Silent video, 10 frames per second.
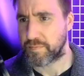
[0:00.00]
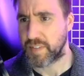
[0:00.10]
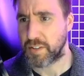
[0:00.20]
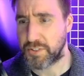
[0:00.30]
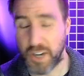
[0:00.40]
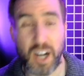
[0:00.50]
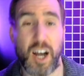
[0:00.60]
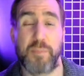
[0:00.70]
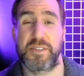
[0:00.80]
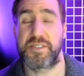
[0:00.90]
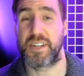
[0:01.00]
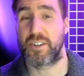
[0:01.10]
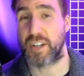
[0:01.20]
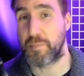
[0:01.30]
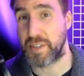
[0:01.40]
Now the dot options here are
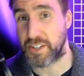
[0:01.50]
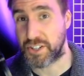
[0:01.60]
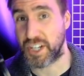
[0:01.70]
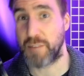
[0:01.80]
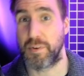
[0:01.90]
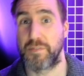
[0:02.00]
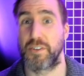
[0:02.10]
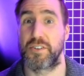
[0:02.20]
going to be the shape of your